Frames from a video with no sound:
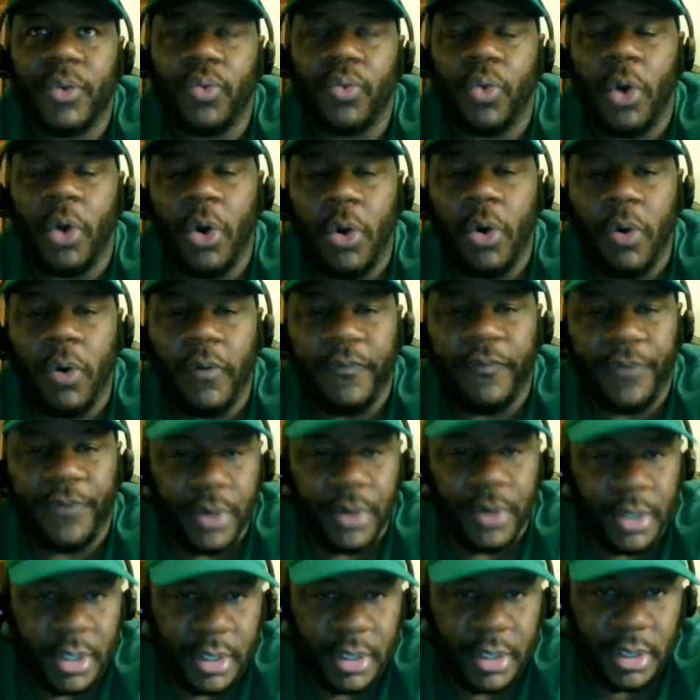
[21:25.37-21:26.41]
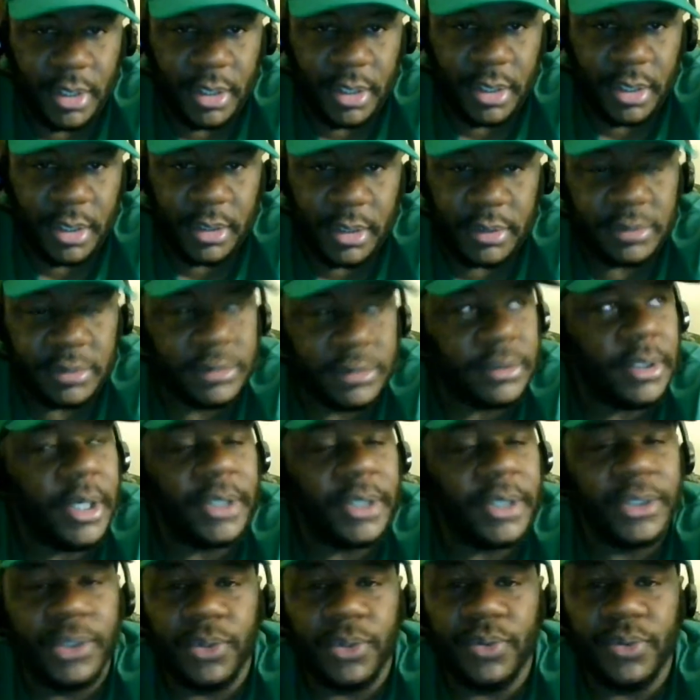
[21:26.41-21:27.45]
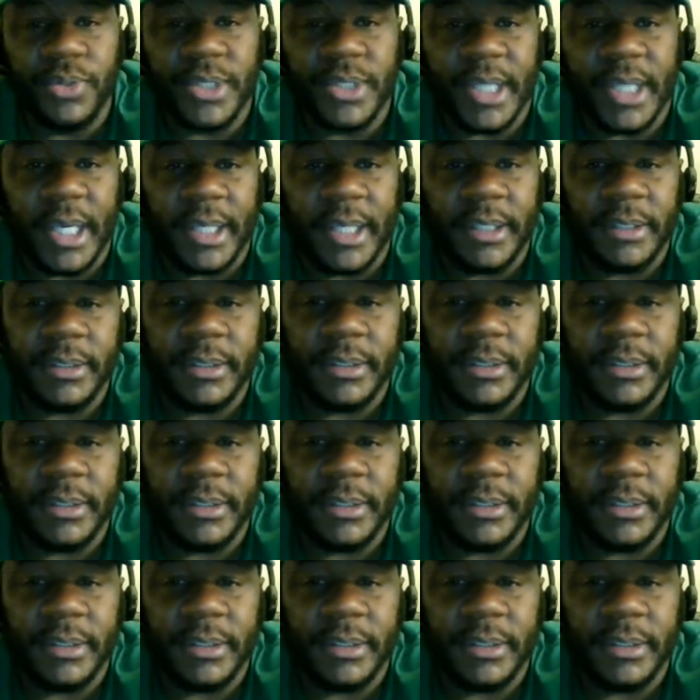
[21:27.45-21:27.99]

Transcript: role for a doomsday.